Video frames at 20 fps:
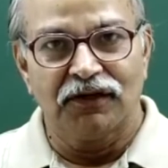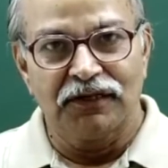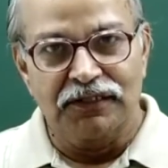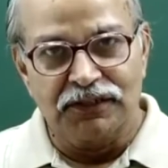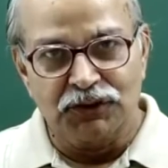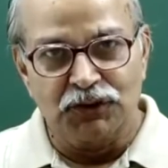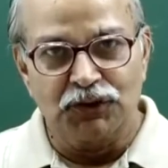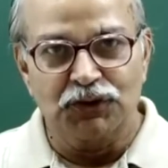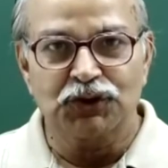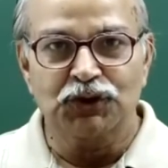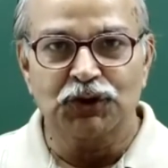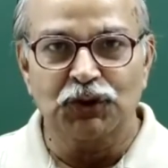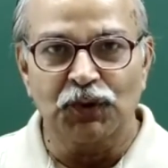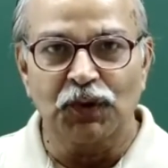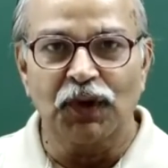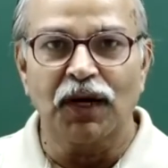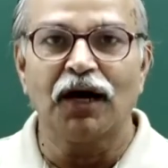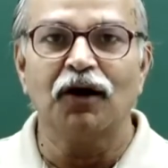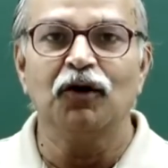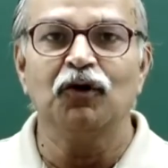also
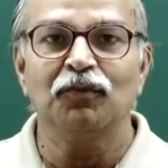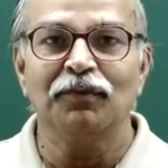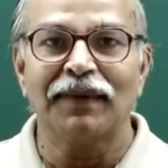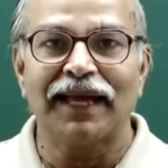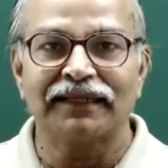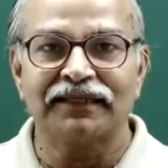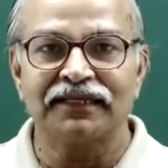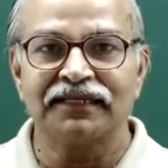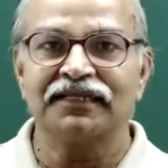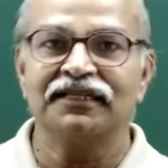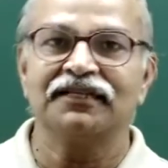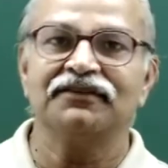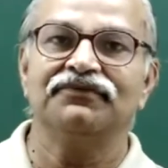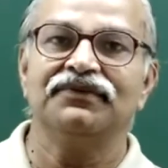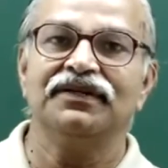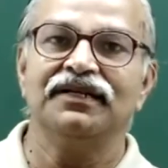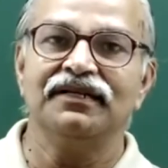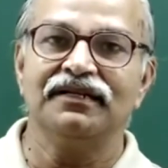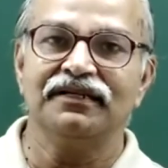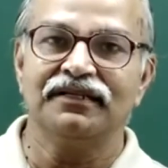show how magnetic
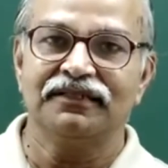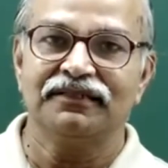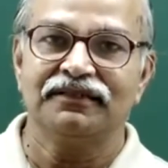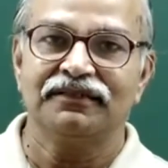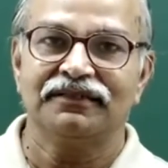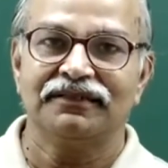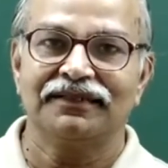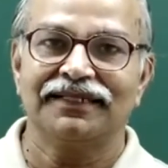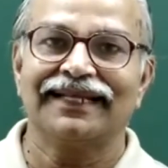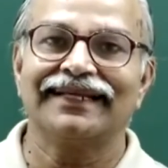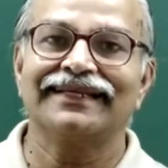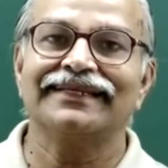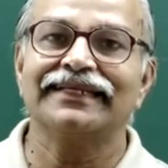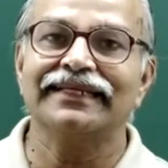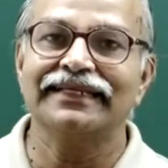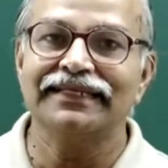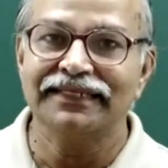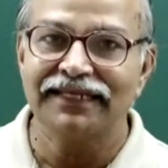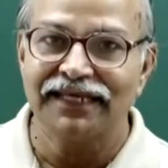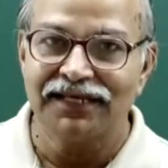field
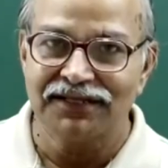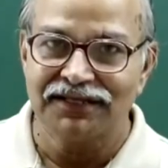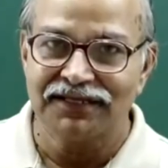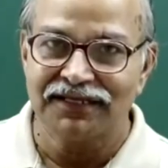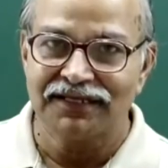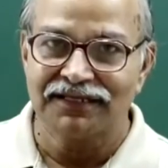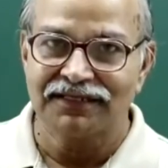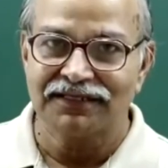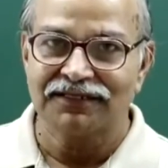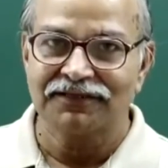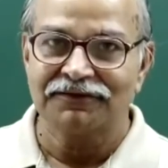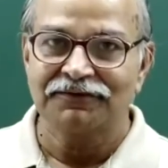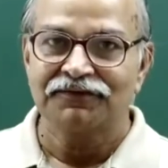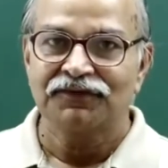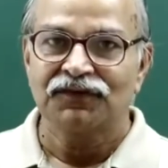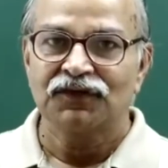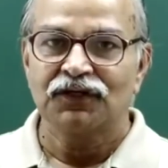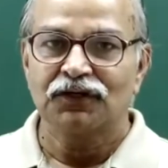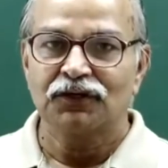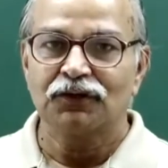direction changes
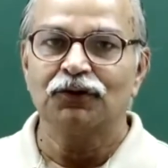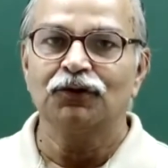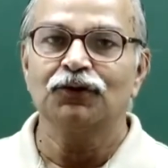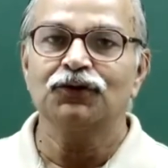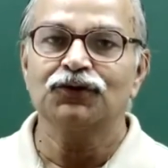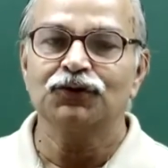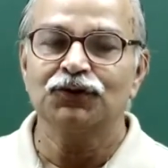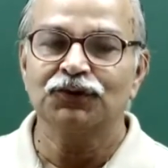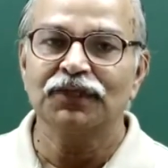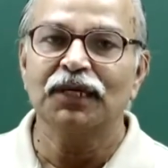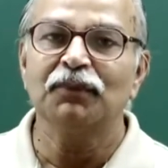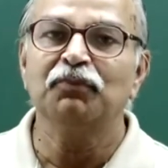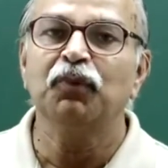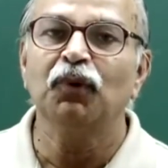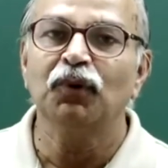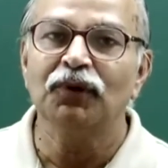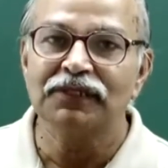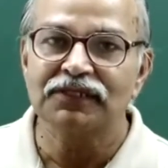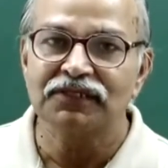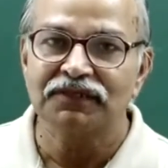close to the
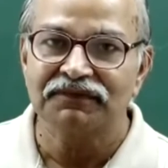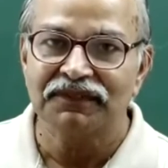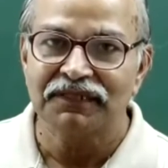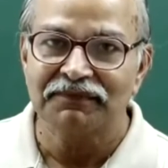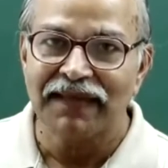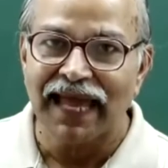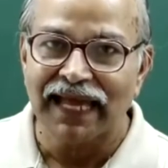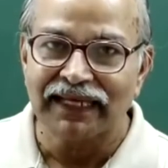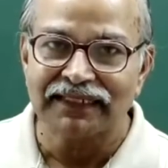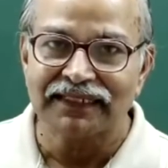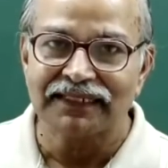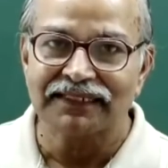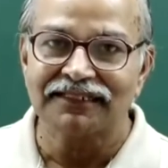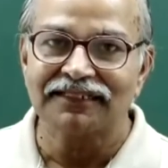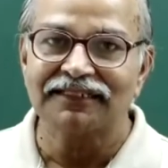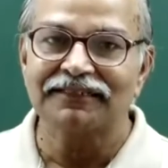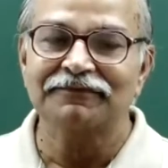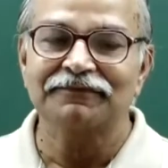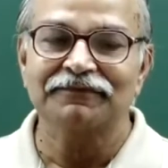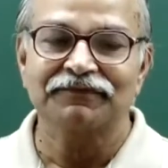poles of the magnet.
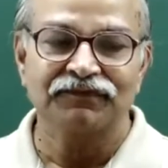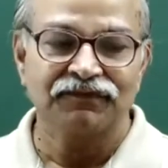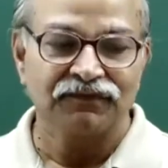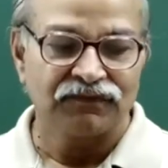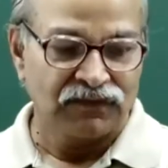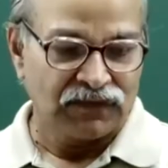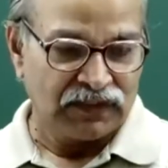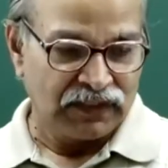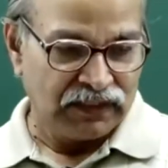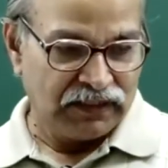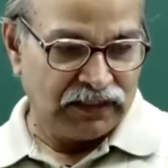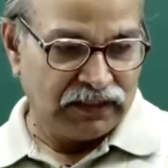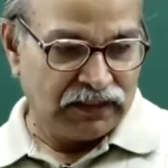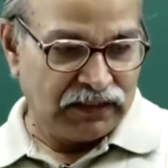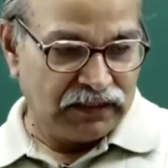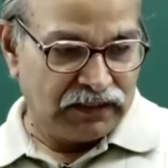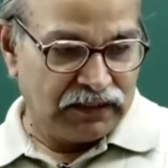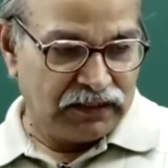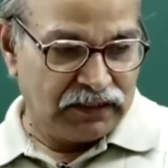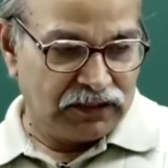
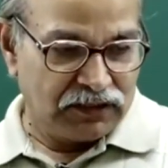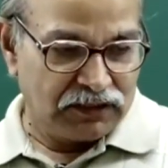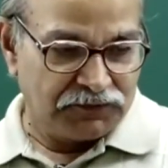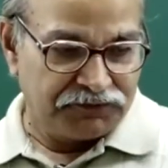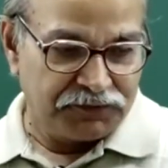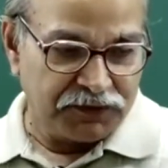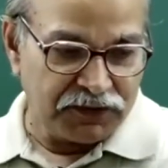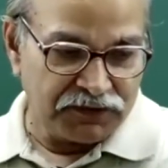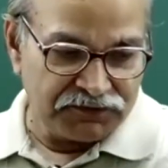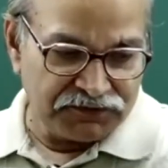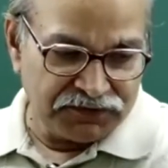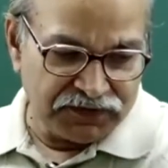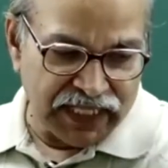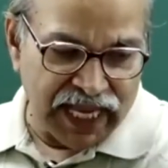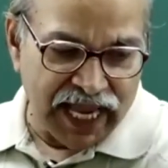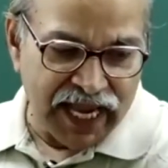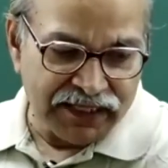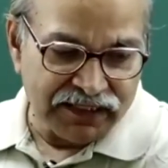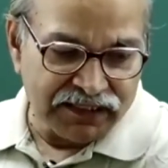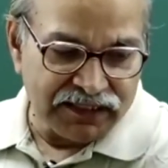So for
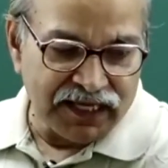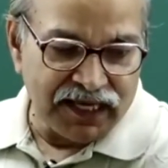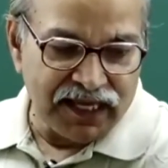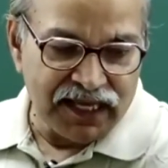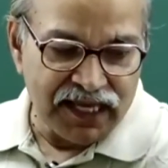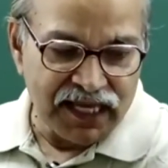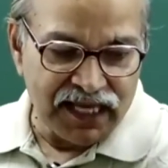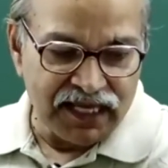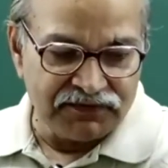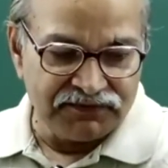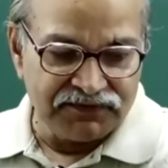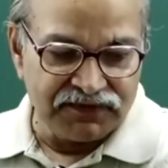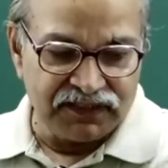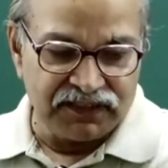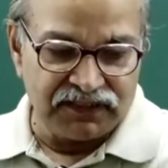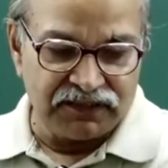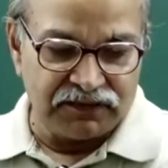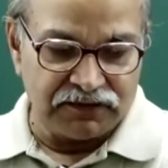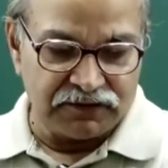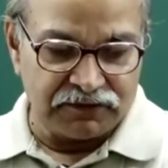that, I have
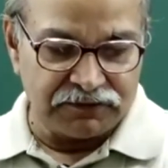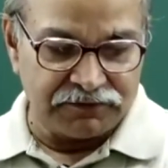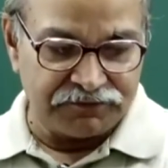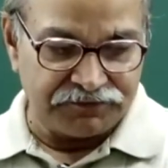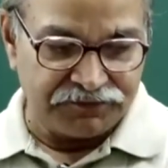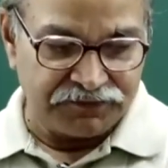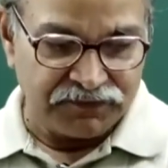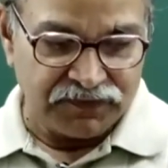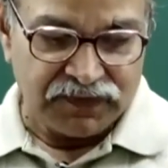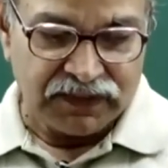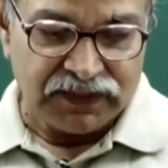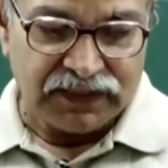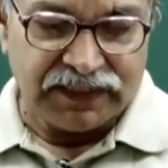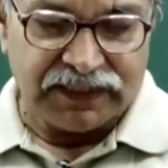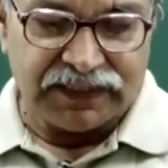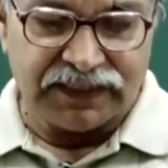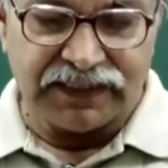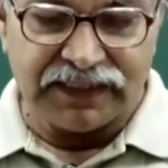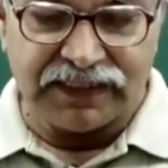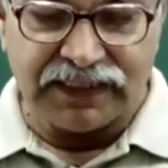a
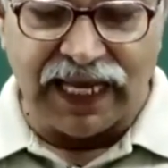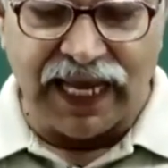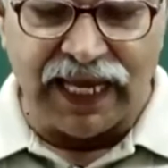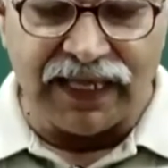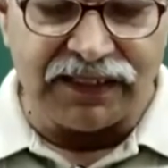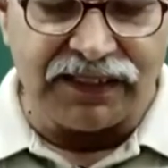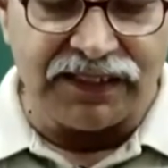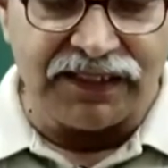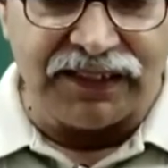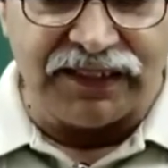stand